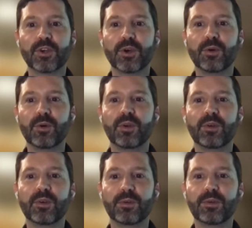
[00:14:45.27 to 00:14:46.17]
So
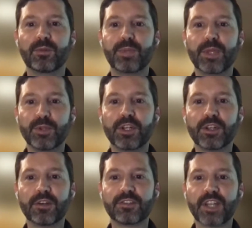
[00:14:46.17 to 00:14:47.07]
people
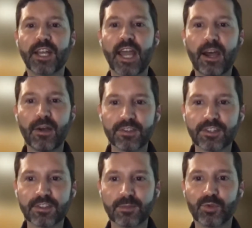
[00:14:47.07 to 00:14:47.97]
need to understand how
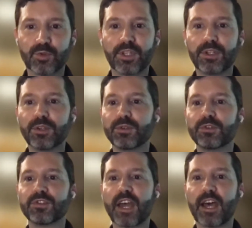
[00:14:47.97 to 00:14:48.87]
these systems will be
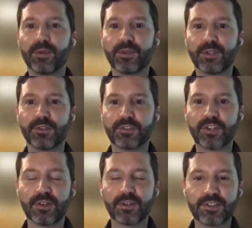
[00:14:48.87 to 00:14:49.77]
used, how will their
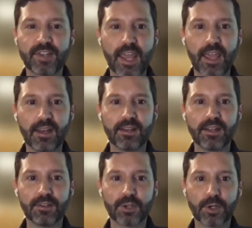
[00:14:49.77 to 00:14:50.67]
users understand
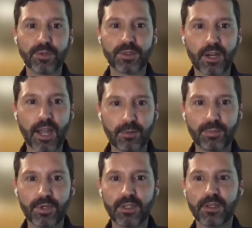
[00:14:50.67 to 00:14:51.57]
and interpret their
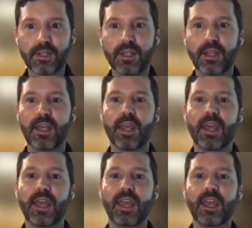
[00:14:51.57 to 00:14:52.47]
output,
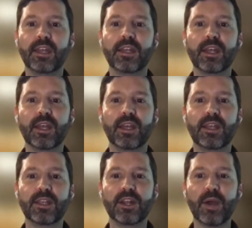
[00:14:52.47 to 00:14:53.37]
And
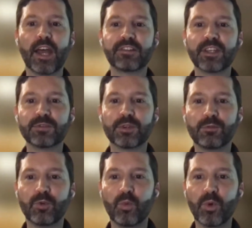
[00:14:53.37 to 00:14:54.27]
asking sort
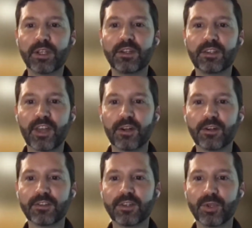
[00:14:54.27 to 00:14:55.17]
of what can
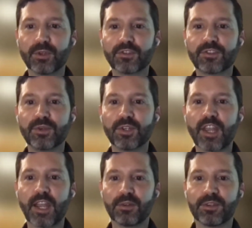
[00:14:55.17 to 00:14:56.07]
designers and builders do to
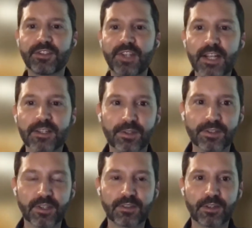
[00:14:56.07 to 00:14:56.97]
tailor the technical
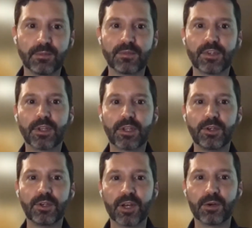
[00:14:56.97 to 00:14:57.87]
system to the
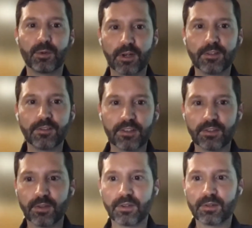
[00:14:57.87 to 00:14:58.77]
human and
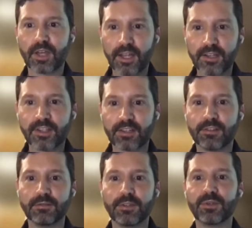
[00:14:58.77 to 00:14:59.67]
organizational
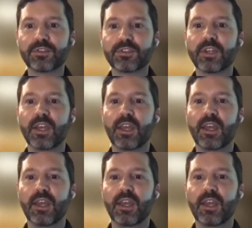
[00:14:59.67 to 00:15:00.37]
context of use,